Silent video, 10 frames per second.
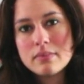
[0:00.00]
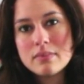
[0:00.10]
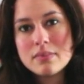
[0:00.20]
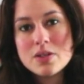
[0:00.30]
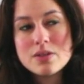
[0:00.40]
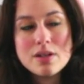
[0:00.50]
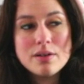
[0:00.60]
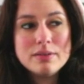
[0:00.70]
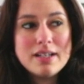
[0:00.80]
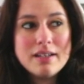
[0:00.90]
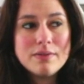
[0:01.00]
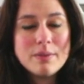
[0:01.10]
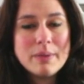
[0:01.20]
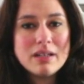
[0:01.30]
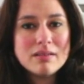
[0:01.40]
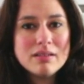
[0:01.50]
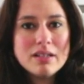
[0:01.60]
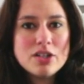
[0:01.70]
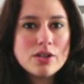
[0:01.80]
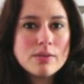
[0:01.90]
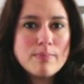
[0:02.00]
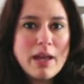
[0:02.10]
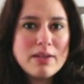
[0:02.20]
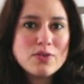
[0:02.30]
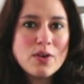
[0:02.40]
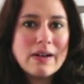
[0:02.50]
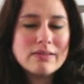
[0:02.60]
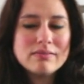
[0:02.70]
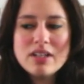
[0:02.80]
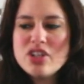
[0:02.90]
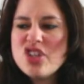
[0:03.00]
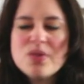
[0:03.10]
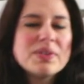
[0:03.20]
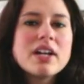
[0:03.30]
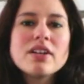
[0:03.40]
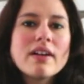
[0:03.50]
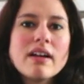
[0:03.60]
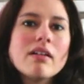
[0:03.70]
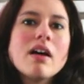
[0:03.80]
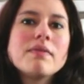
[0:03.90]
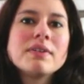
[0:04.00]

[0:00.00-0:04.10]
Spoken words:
So take it from me. Let your bangs grow out and don't cut your hair off.